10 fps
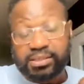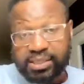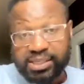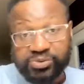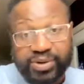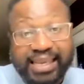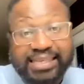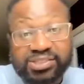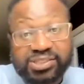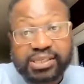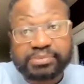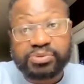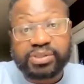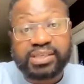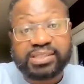his
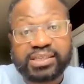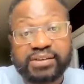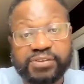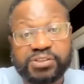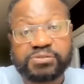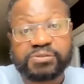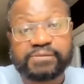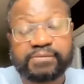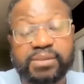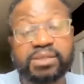relationships with these individuals,